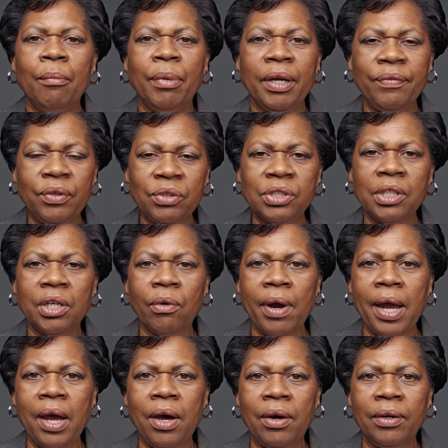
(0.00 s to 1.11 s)
But if you sit
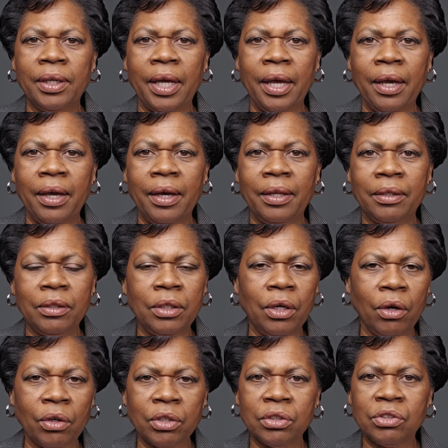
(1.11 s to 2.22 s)
around and,
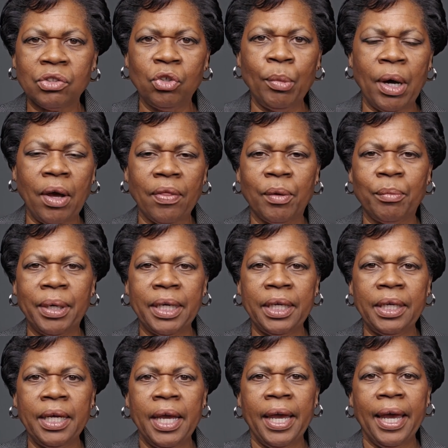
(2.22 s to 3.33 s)
consume all the
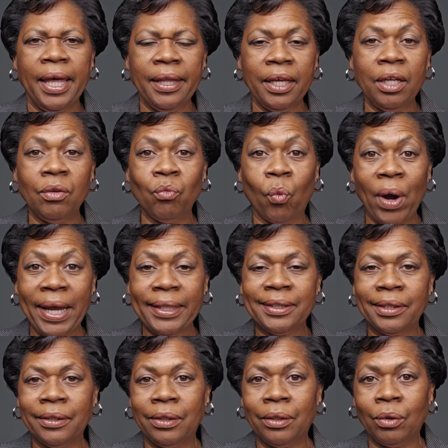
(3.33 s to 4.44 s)
money and then
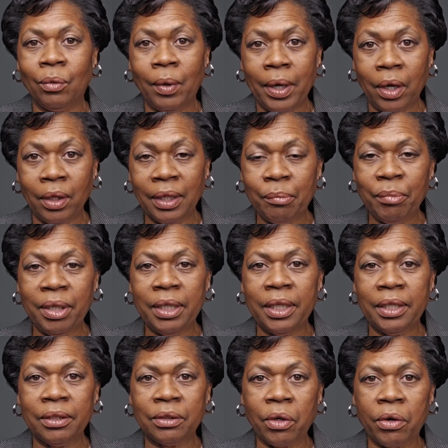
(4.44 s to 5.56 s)
wait till, well, let me
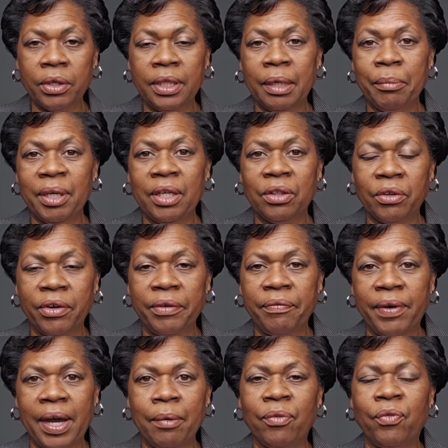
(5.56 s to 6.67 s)
get 30, let me get
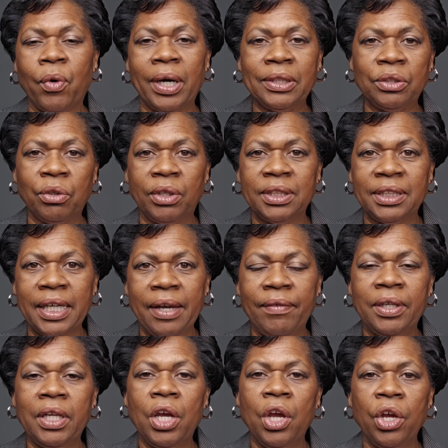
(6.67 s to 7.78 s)
35 before I start
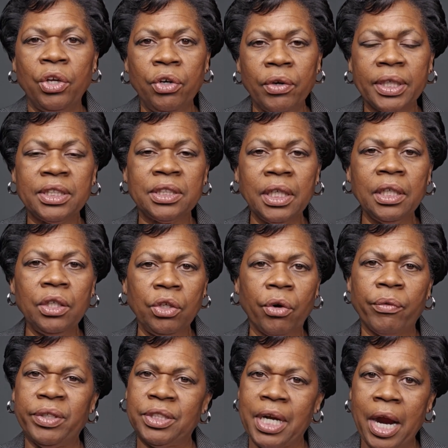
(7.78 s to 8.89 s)
saving, you're extending
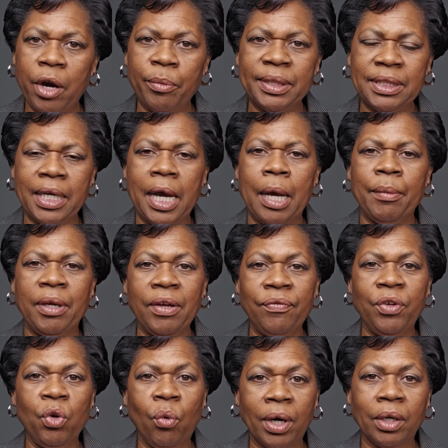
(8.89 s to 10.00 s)
your retirement time
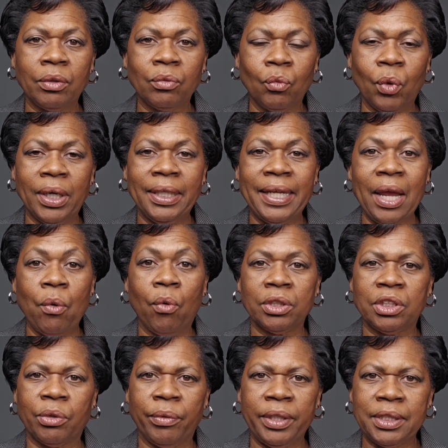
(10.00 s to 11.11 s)
if you one day
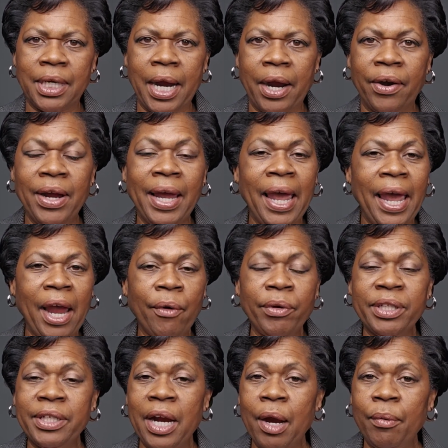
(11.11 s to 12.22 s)
want to retire. And
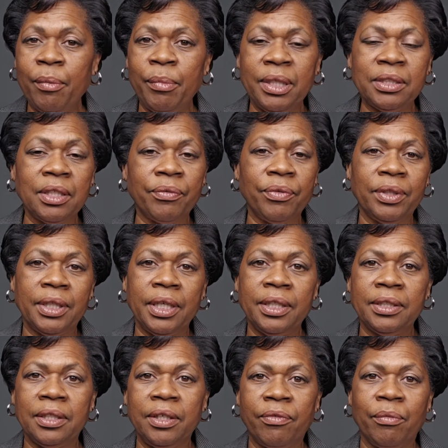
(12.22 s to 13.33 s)
retirement means different
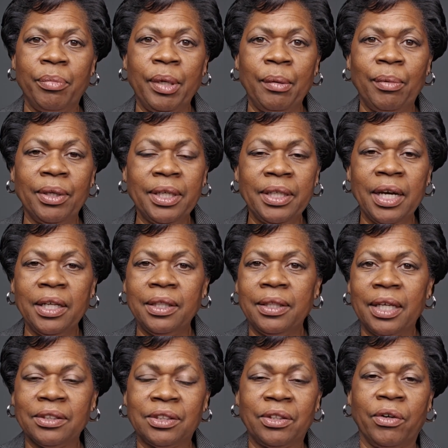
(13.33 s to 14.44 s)
things to different people. It doesn't
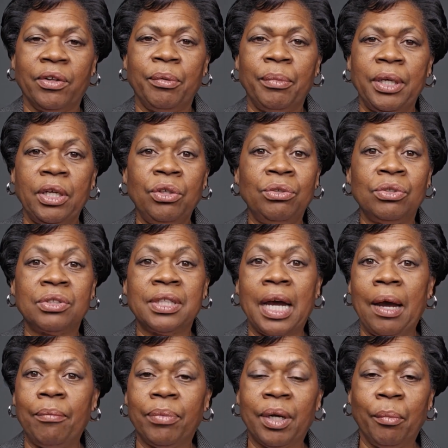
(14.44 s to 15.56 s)
necessarily mean you
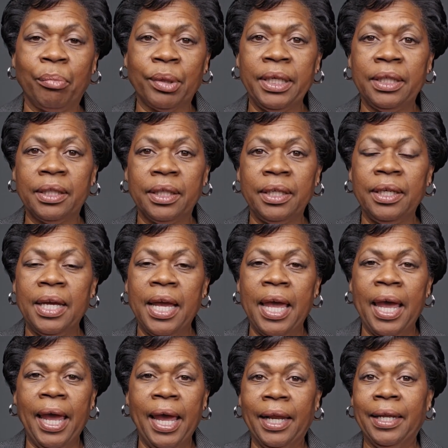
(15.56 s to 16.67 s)
stop completely
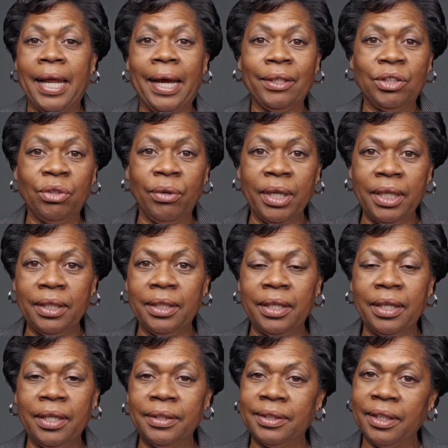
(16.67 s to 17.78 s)
and not do
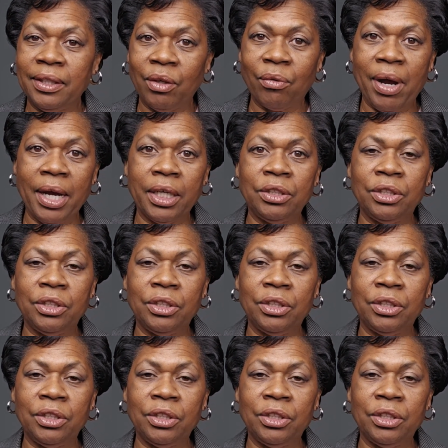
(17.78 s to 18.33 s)
anything, sit in a rocking